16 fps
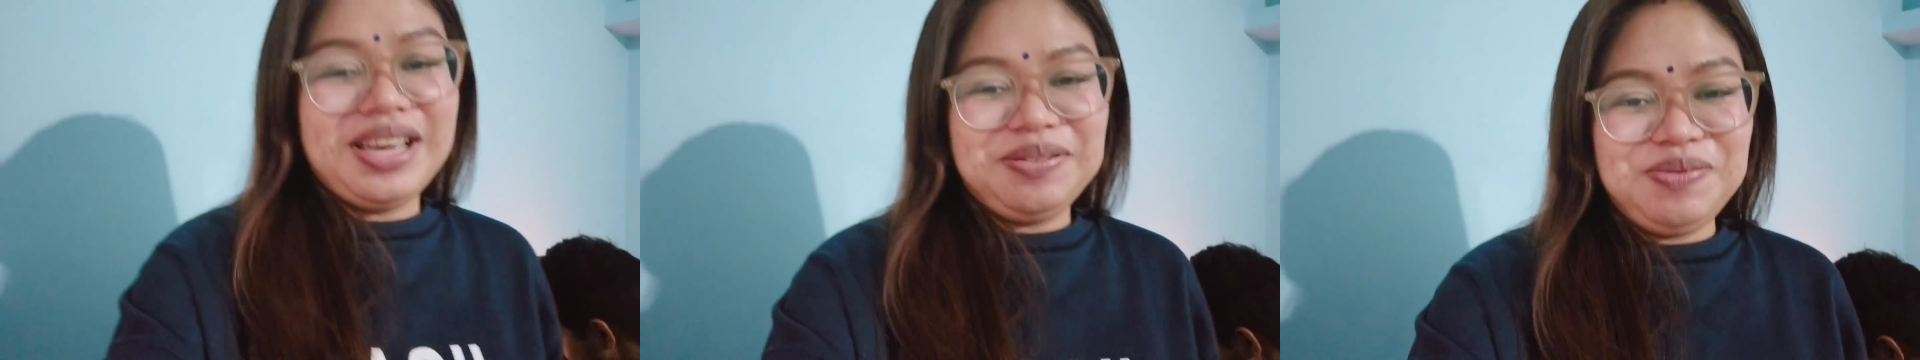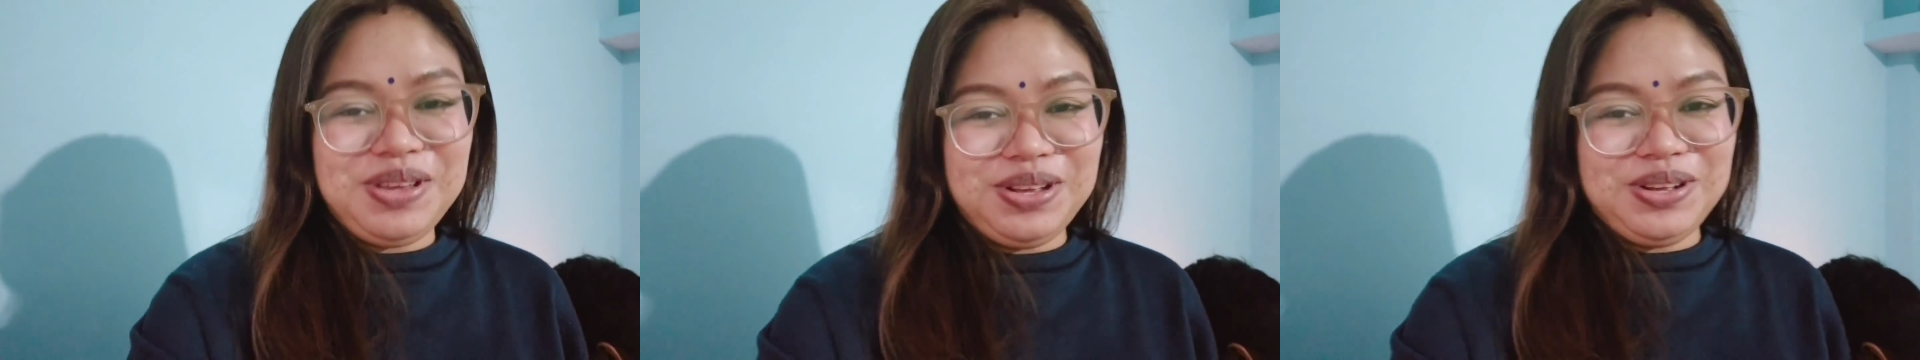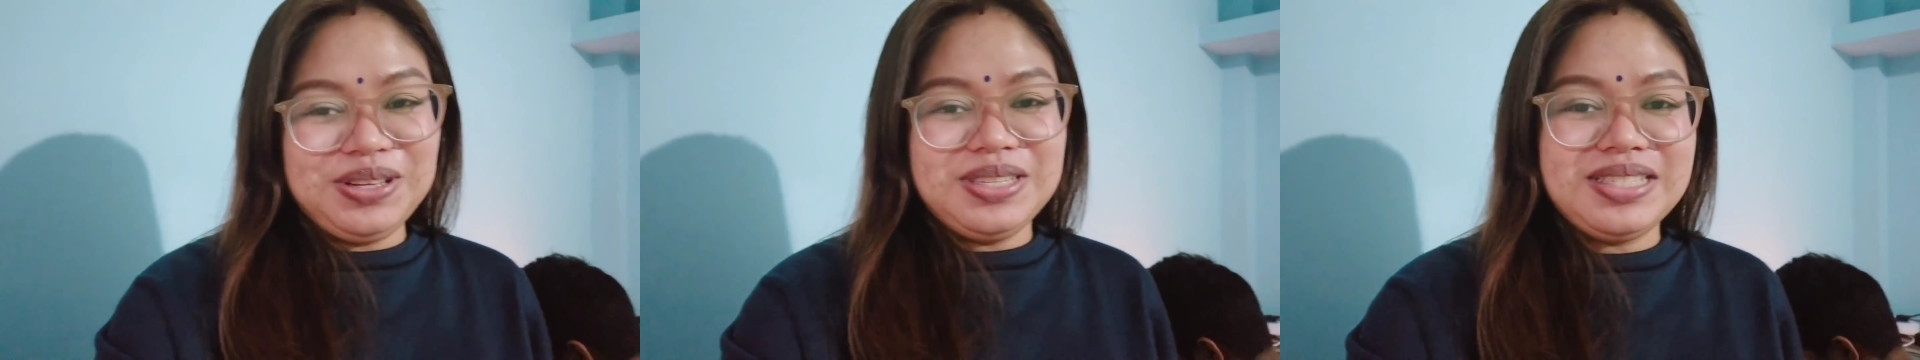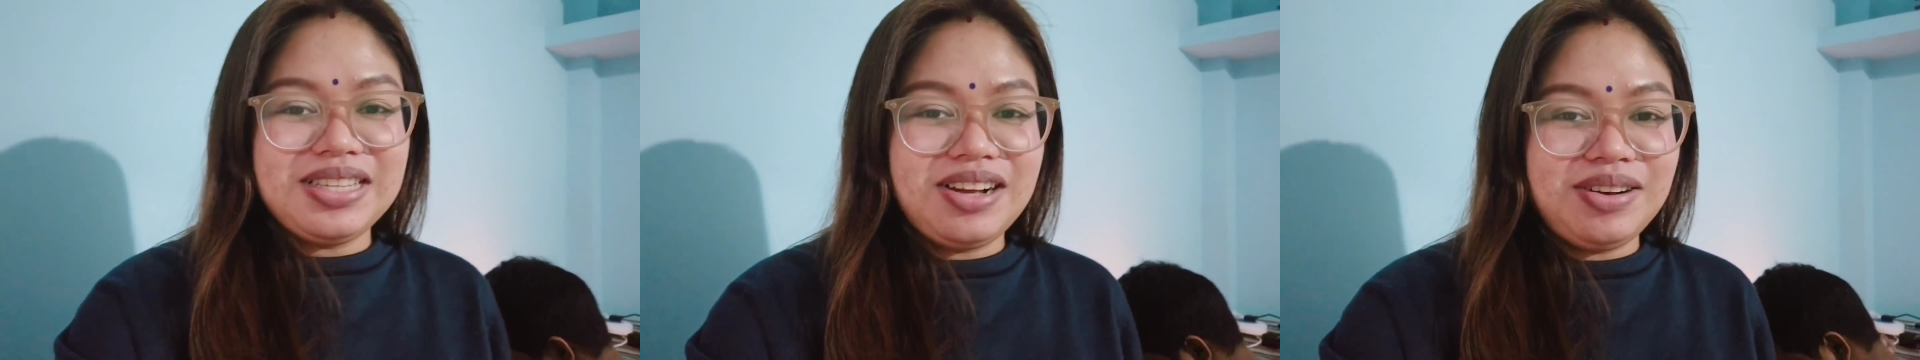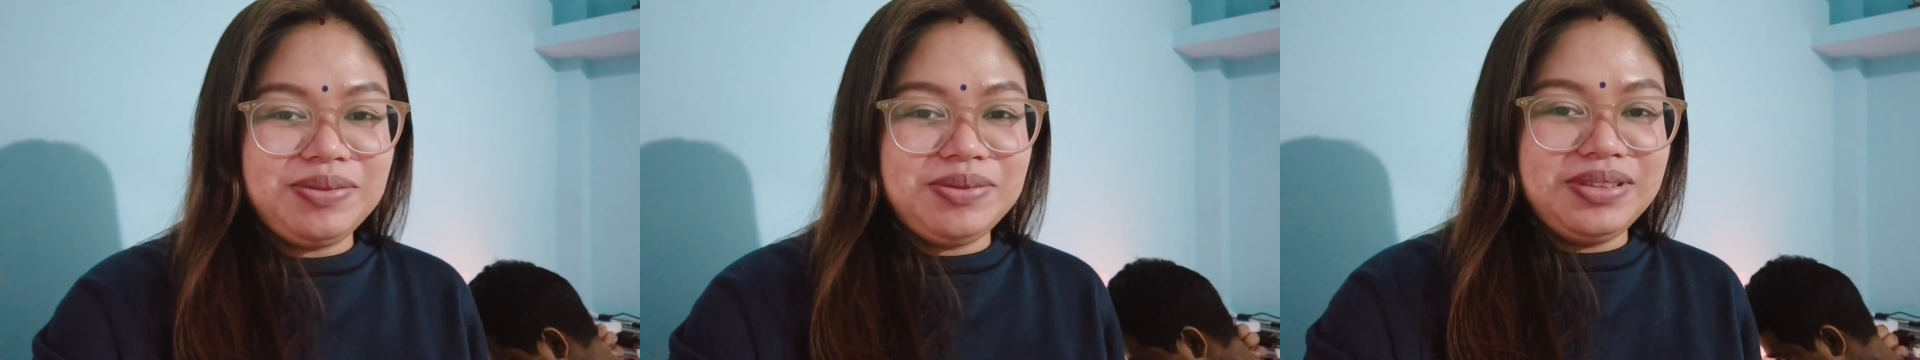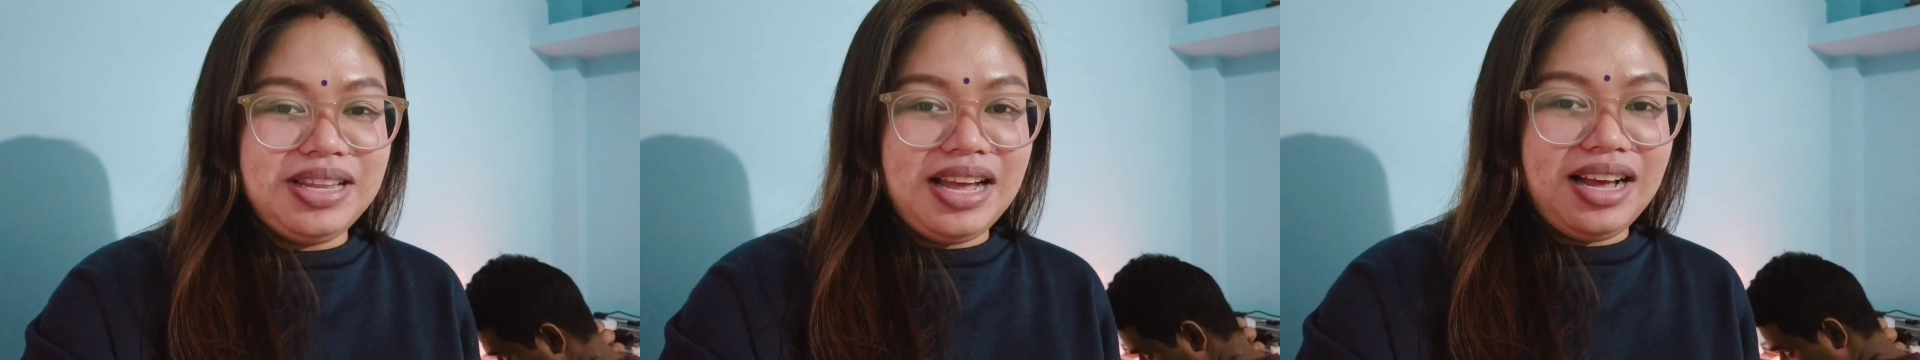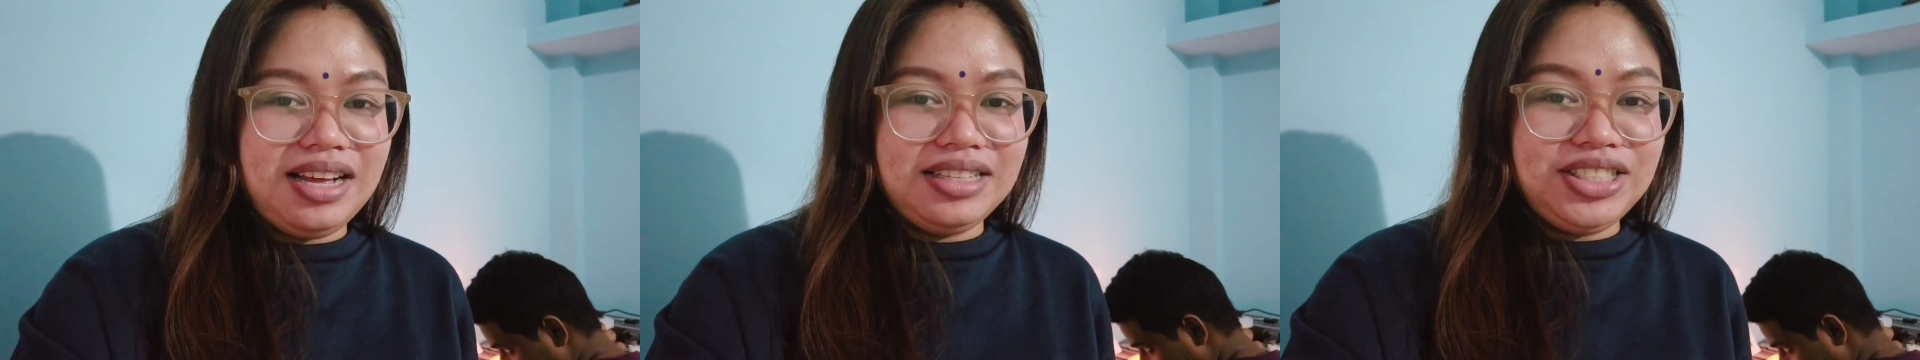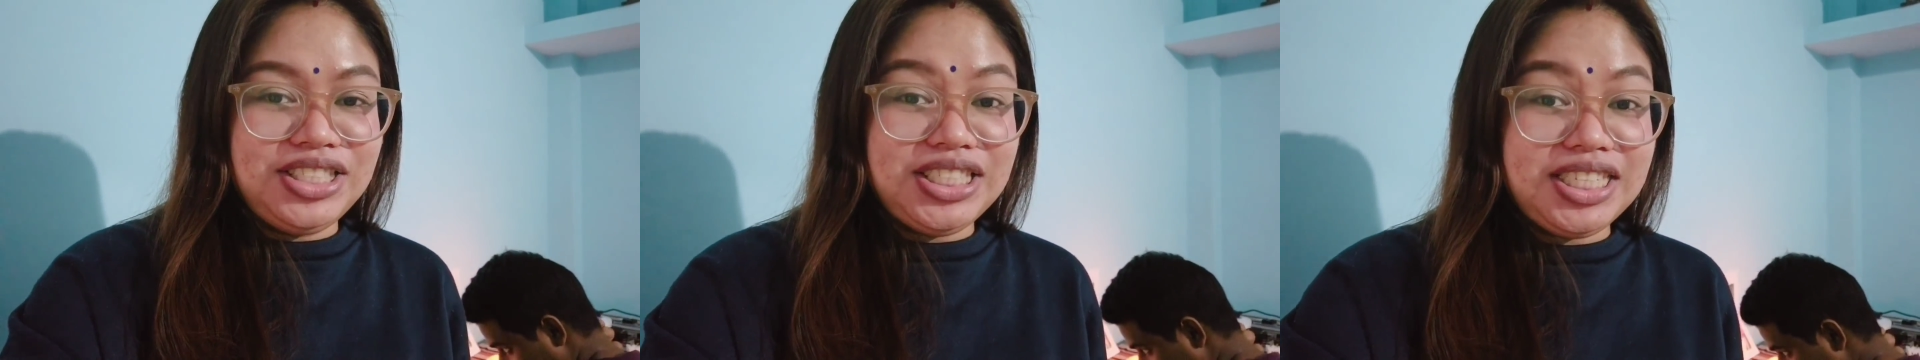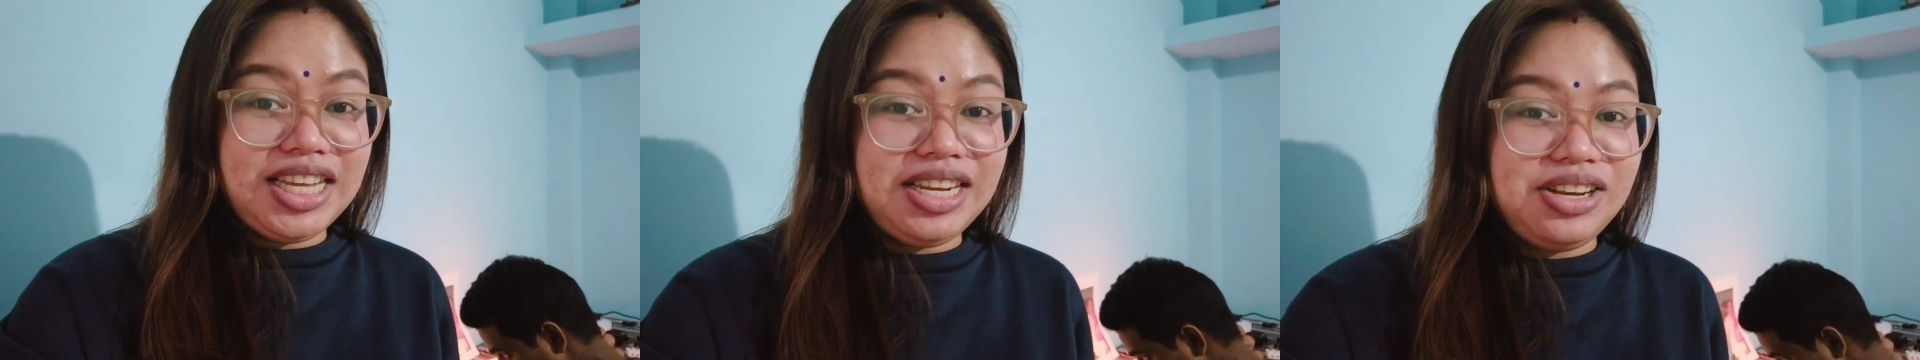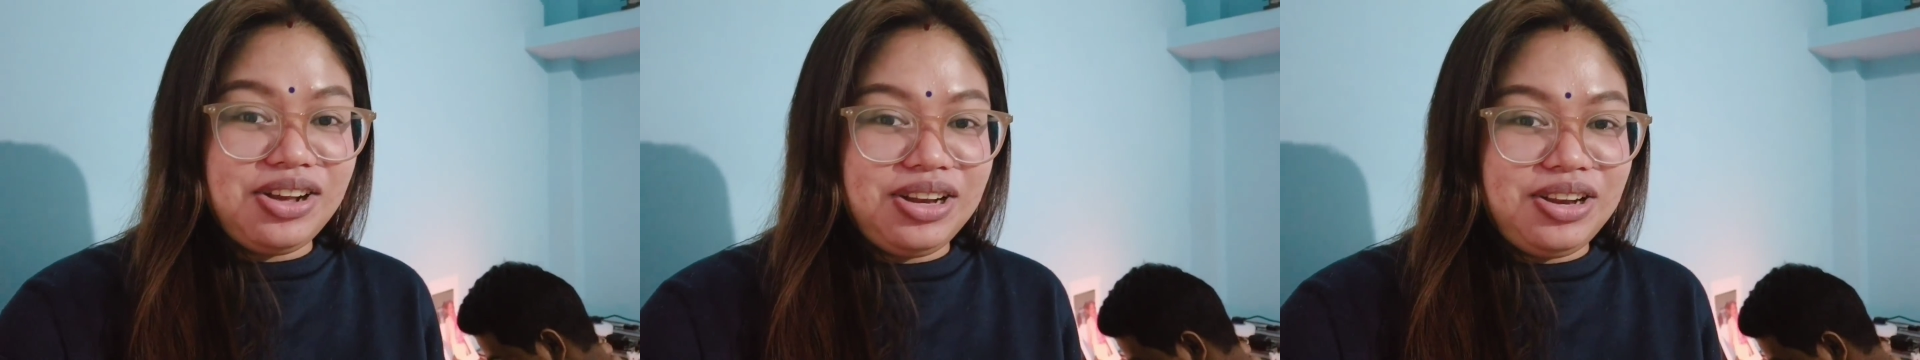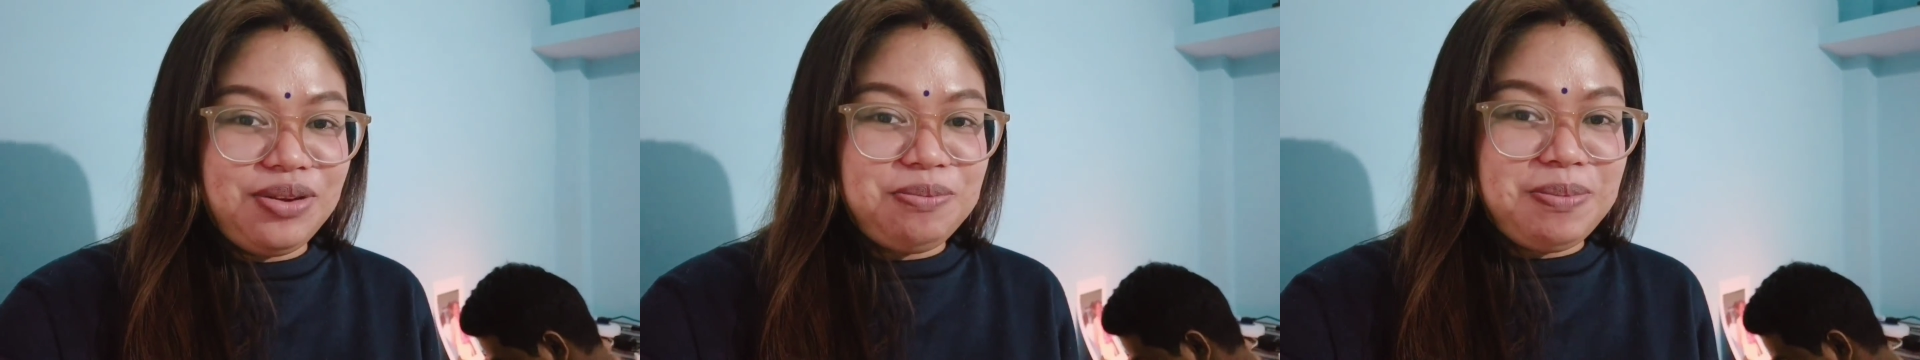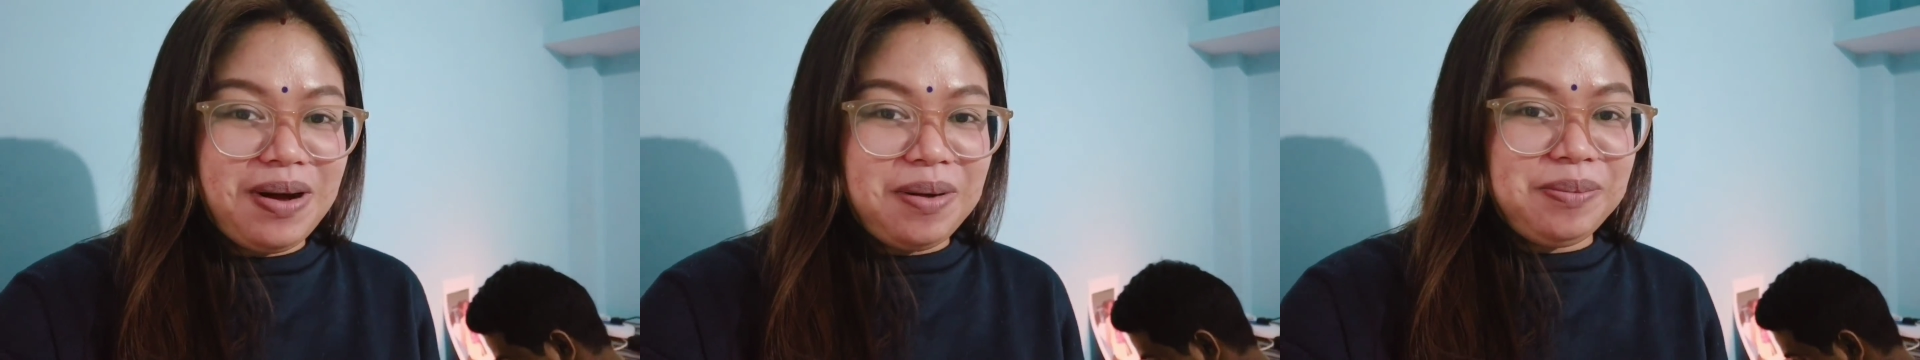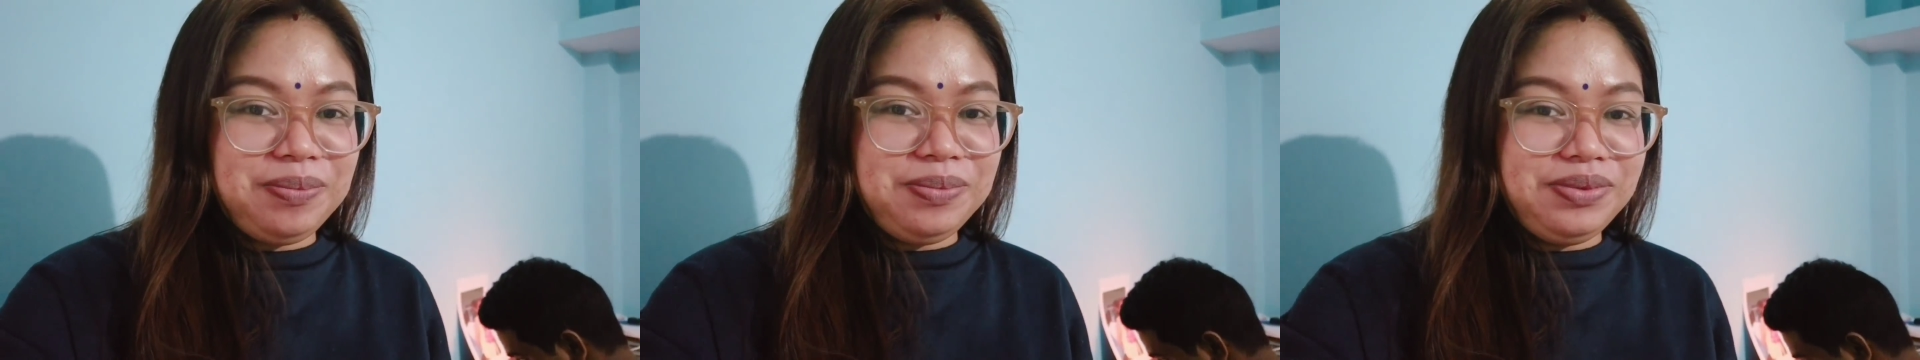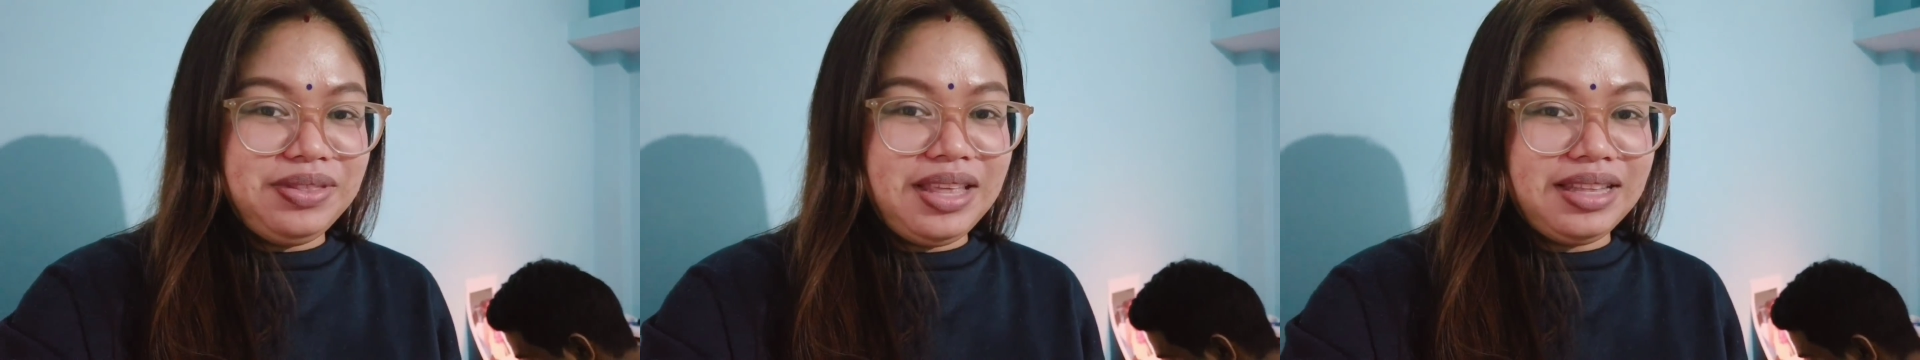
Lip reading: fight because of the chicken lollipop